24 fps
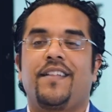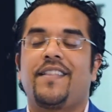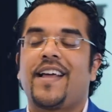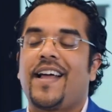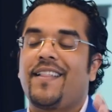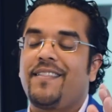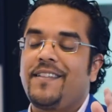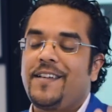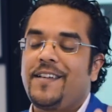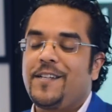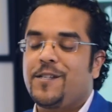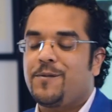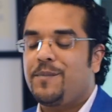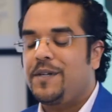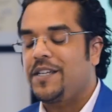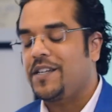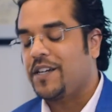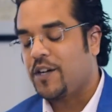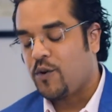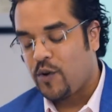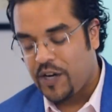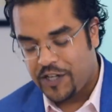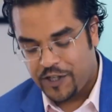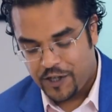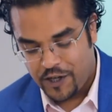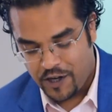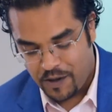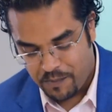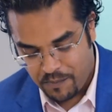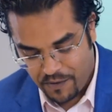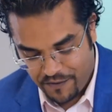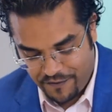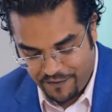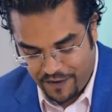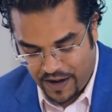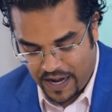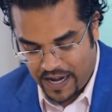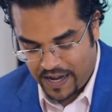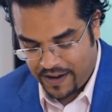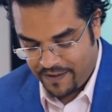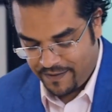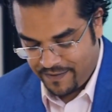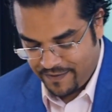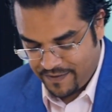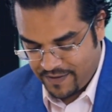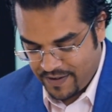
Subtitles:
And that leads me to question number 5.